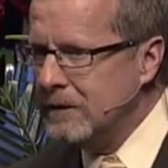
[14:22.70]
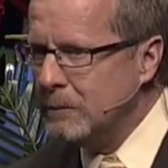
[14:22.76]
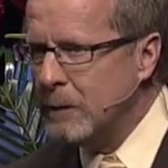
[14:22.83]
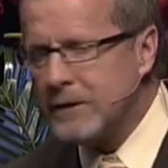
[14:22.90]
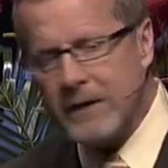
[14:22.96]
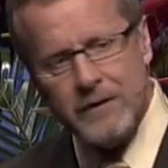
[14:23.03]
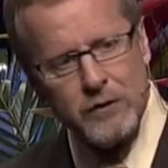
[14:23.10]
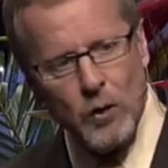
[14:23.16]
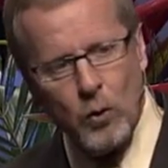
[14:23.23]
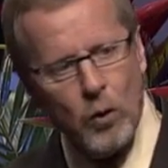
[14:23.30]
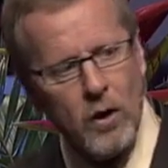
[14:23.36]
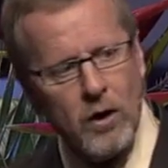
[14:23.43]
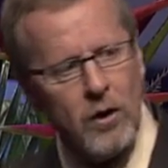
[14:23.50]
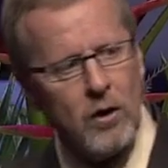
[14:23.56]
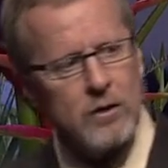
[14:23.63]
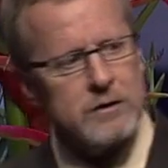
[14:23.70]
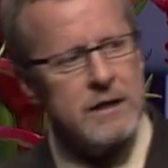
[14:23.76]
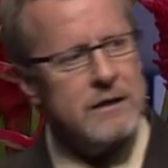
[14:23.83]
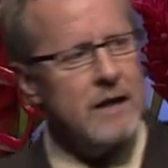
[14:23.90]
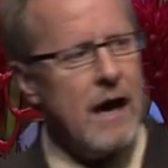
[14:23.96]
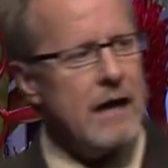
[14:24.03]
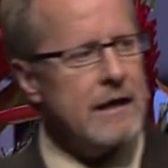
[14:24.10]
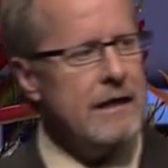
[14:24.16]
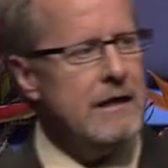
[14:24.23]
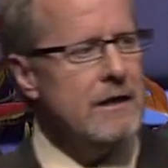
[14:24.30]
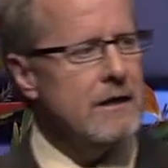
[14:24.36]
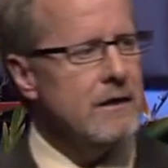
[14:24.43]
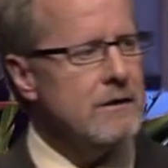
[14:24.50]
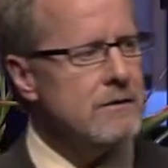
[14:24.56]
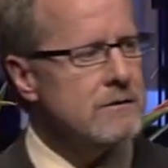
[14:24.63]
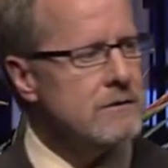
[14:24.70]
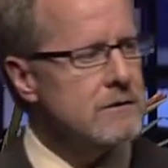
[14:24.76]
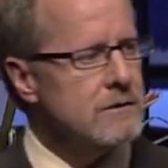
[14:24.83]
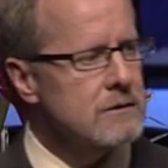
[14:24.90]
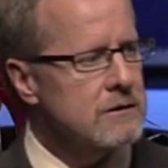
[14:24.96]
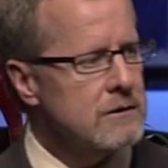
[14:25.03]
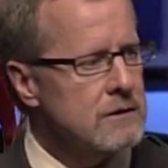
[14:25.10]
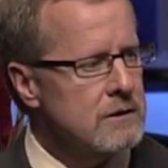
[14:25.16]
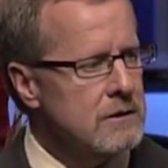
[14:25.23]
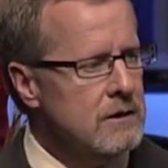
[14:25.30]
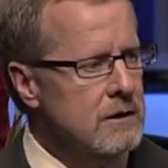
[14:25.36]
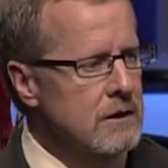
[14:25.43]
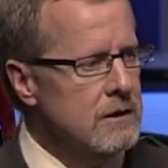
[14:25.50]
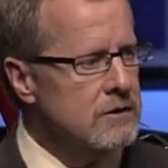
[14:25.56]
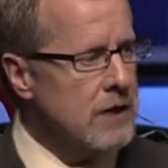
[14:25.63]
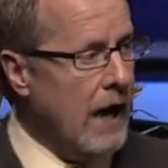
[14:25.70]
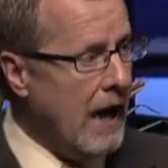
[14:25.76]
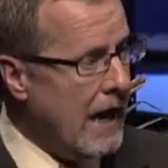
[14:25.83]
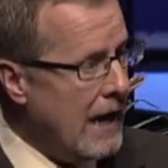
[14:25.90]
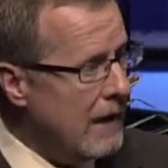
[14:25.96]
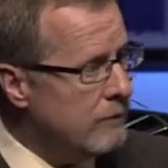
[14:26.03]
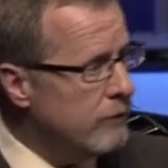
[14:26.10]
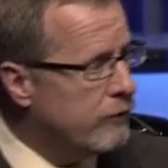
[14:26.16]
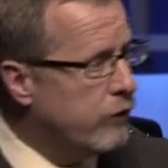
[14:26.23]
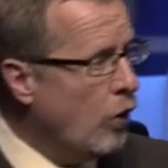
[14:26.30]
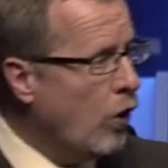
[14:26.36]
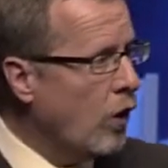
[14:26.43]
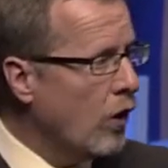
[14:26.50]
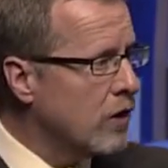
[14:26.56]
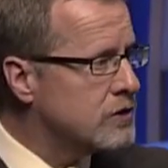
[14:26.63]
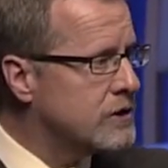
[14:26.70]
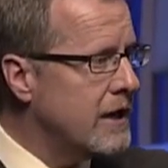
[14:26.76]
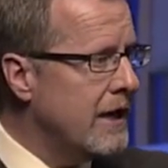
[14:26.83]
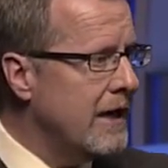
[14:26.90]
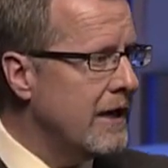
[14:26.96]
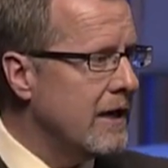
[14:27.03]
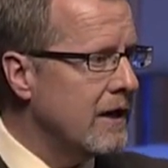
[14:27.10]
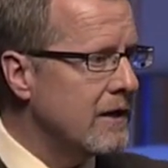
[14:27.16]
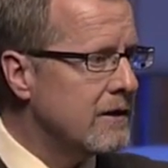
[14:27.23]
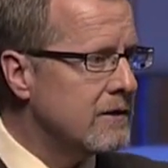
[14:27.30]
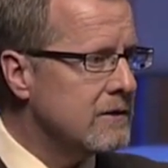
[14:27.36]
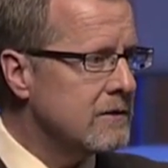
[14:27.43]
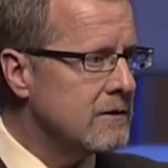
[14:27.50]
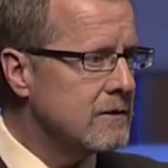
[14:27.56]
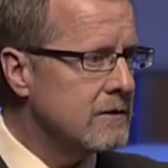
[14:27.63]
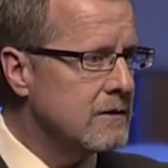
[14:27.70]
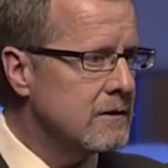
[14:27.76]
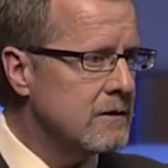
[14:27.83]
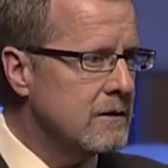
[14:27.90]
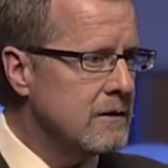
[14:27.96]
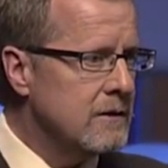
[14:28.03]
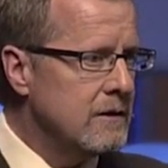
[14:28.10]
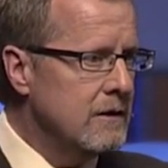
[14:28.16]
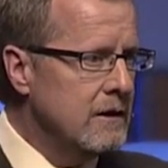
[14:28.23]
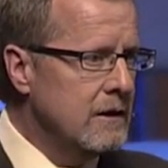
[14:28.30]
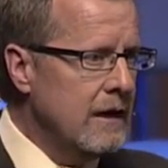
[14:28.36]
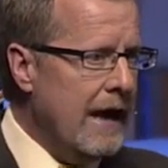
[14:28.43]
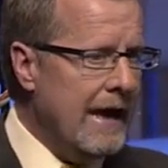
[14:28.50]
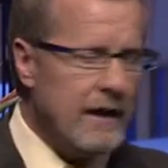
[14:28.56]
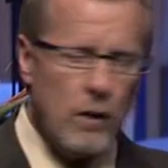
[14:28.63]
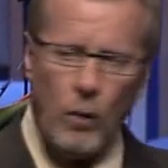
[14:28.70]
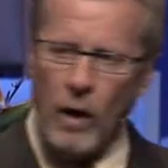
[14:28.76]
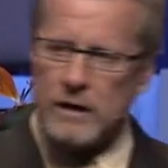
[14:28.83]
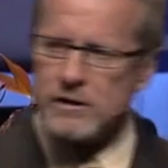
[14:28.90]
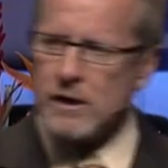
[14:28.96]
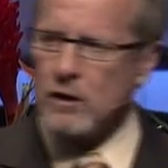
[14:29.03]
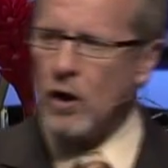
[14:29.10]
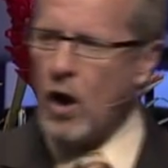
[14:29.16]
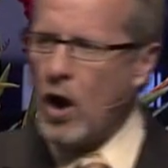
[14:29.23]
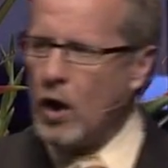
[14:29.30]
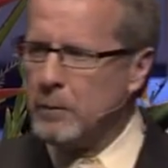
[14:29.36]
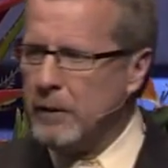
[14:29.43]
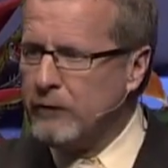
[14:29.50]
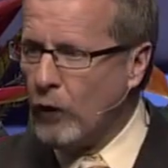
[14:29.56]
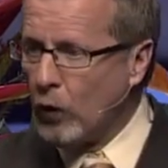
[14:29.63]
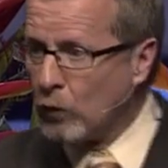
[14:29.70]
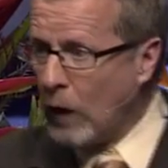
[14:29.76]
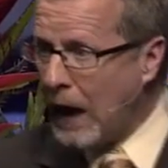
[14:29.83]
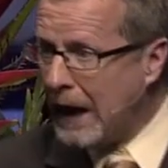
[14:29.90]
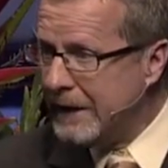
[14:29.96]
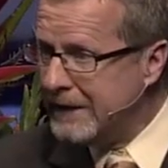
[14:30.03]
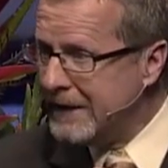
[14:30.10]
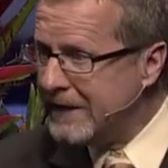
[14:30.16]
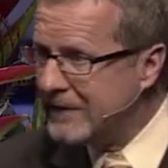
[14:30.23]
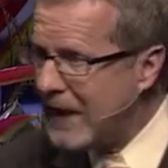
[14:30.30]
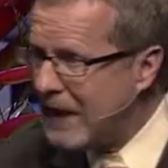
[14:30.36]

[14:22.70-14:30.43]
But then the world did not end. Time forged ahead. And it wasn't long before riding in